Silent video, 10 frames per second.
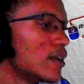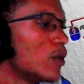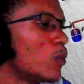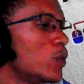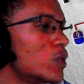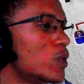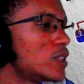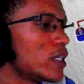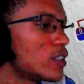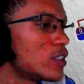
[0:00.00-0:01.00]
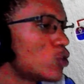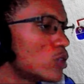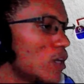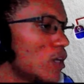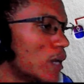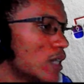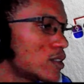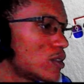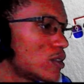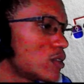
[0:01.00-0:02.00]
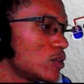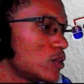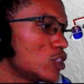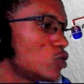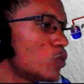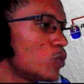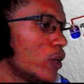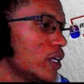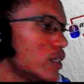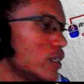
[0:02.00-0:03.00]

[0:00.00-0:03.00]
we will take the total mass, which is 2.8,